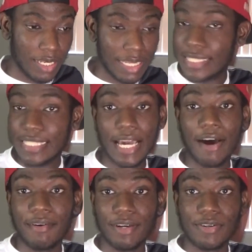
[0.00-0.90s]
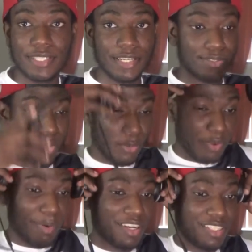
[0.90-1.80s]
let's see how it goes here so
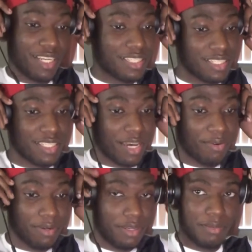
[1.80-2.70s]
we about to check this out